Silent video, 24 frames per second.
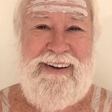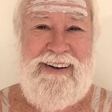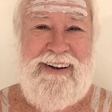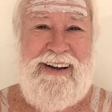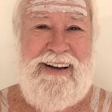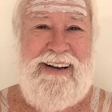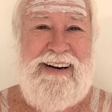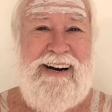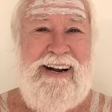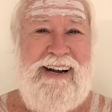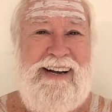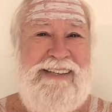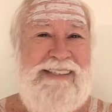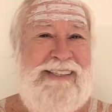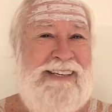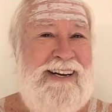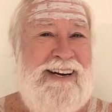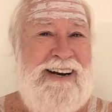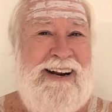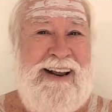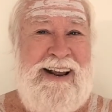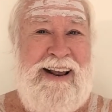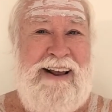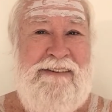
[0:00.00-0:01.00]
He
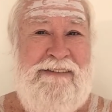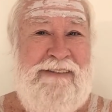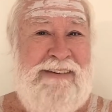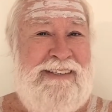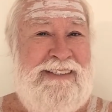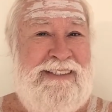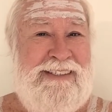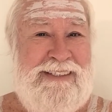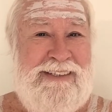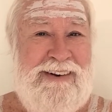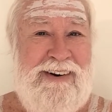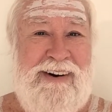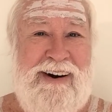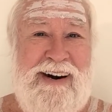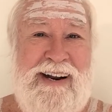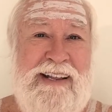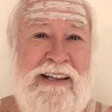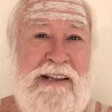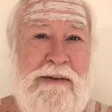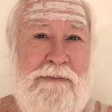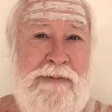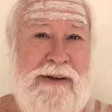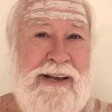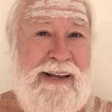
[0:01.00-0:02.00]
doesn't even start
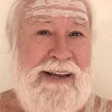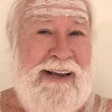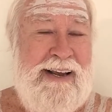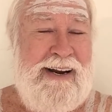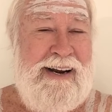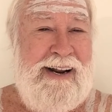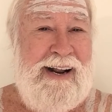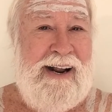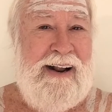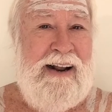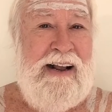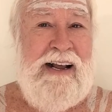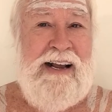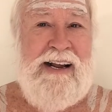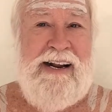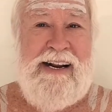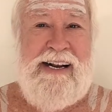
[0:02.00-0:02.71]
at the beginning.